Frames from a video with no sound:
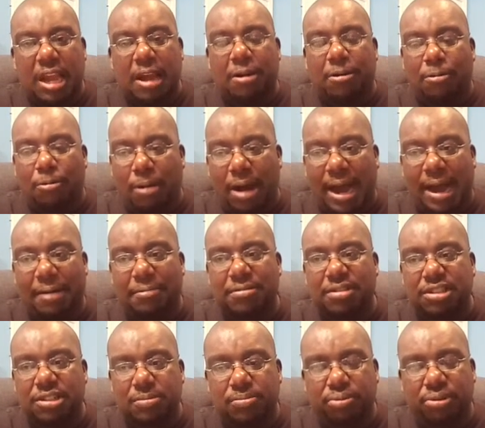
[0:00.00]
Why
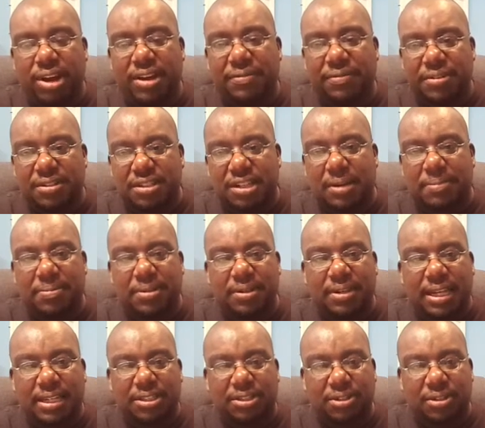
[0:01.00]
would you pray for something
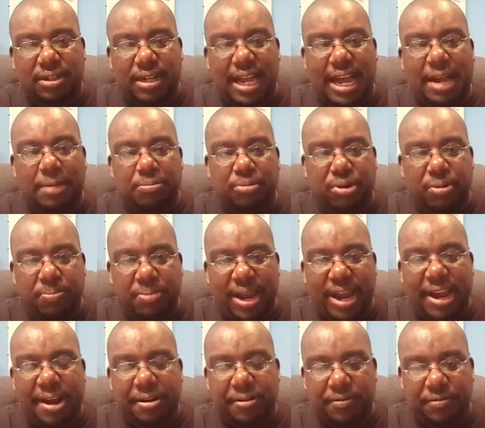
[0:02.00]
that you're not
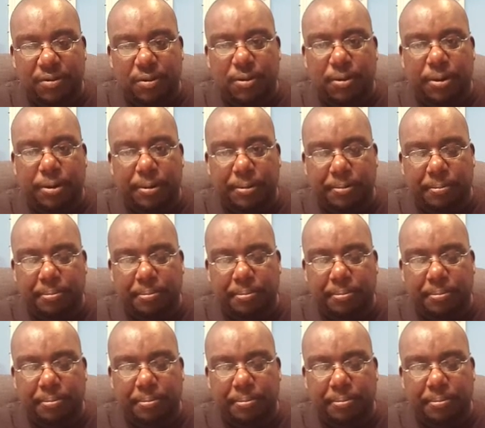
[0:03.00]
prepared for?